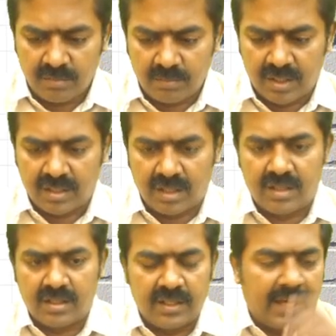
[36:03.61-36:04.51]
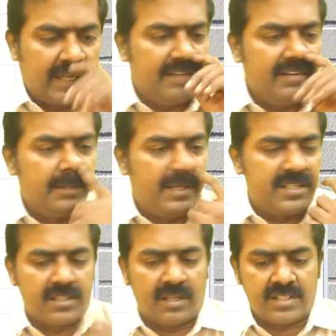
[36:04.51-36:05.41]
But under the
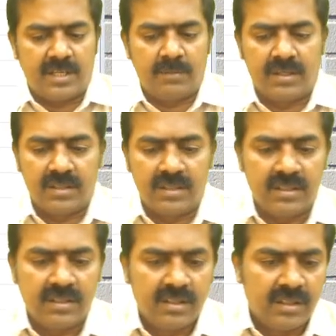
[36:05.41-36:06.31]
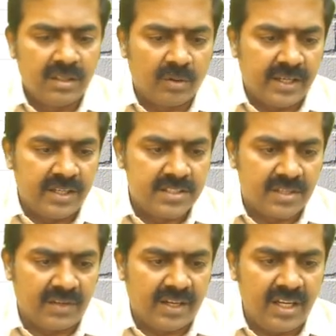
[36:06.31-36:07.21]
activity-based costing method, okay, it is
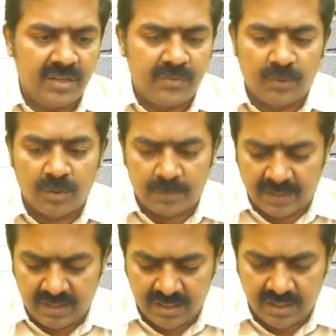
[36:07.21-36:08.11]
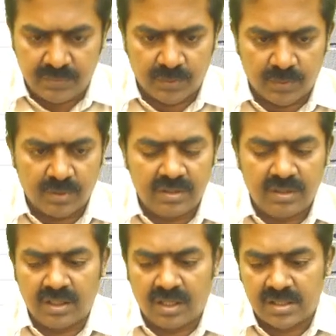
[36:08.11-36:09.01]
794.34.
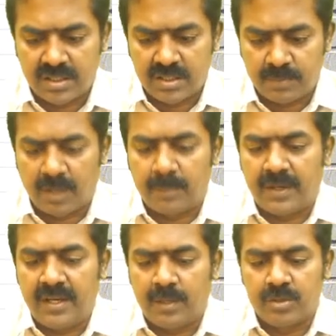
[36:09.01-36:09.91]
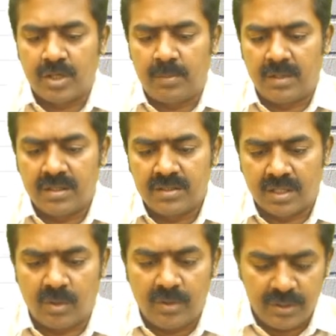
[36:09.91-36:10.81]
The cost is properly absorbed. So
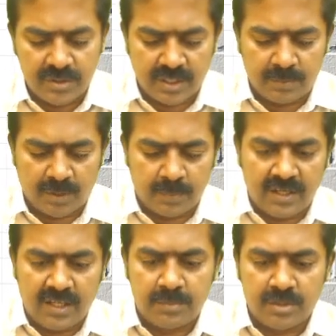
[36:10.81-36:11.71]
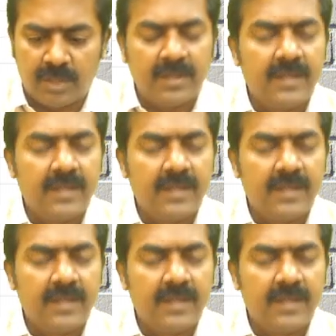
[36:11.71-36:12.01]
how do you say properly absorbed?